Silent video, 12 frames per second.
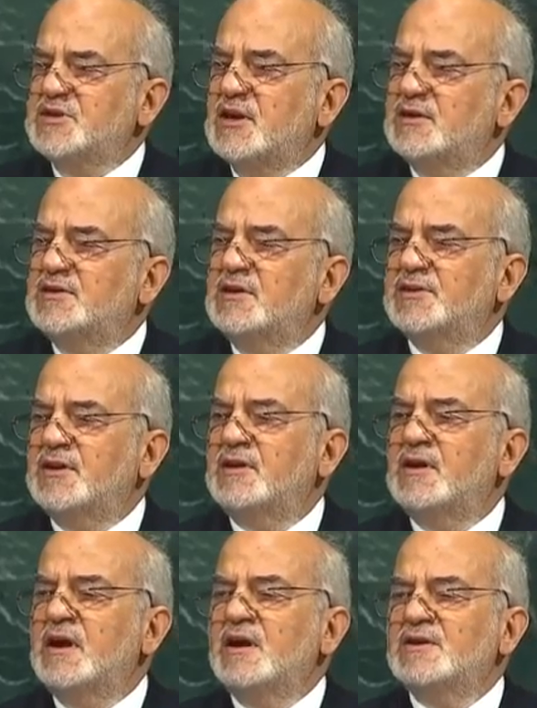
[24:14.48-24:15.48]
The
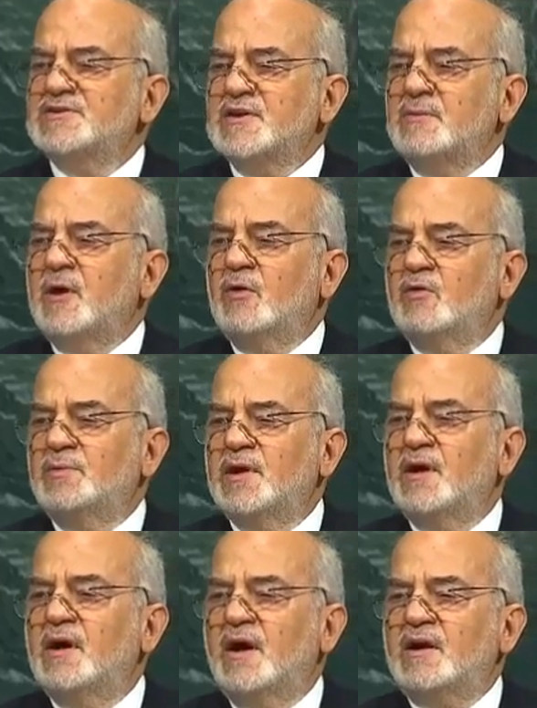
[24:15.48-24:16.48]
peoples
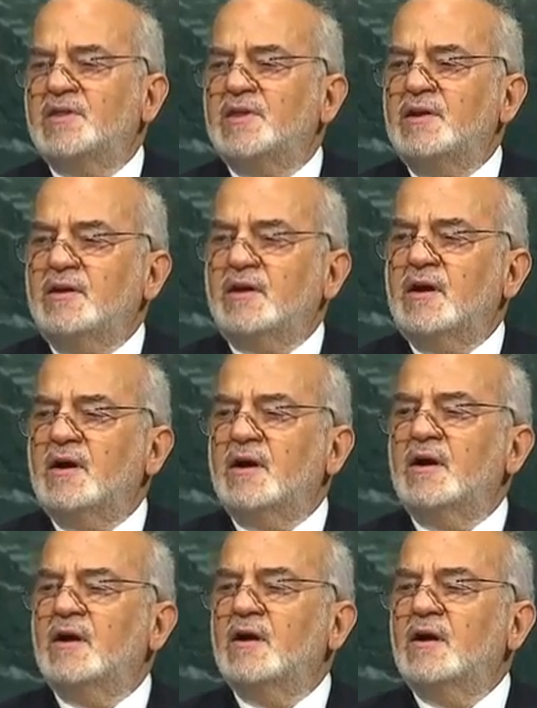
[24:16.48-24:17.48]
of the south of
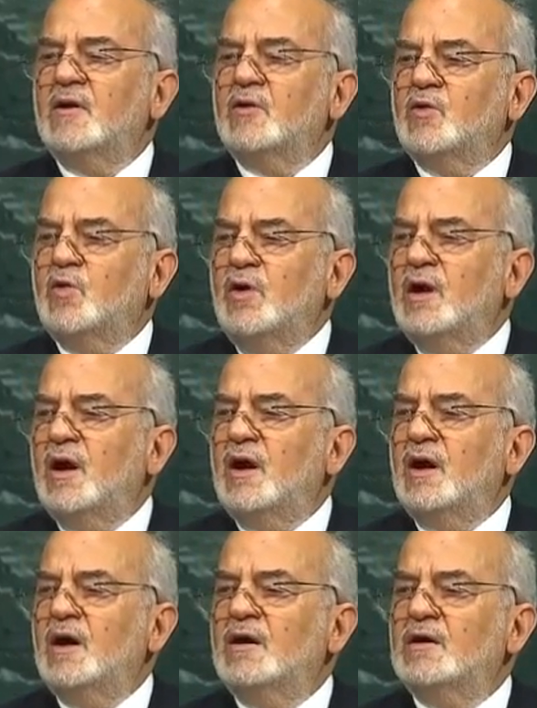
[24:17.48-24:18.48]
Iraq also
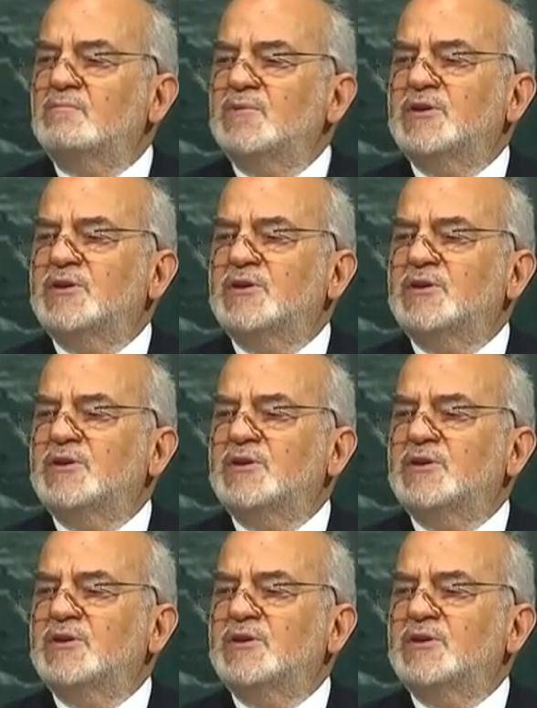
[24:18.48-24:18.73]
participated